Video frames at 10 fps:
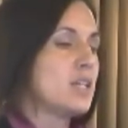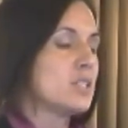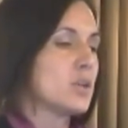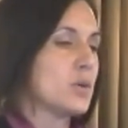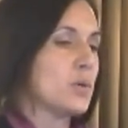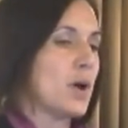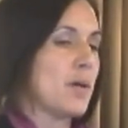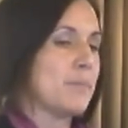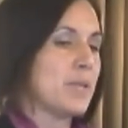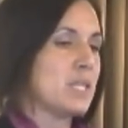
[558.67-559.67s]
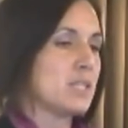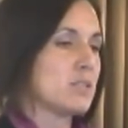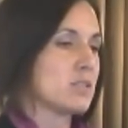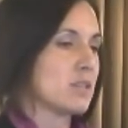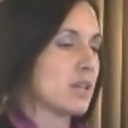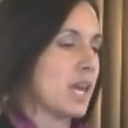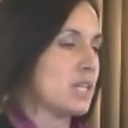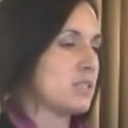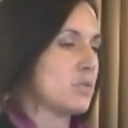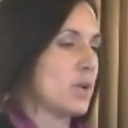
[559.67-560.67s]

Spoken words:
So in this case,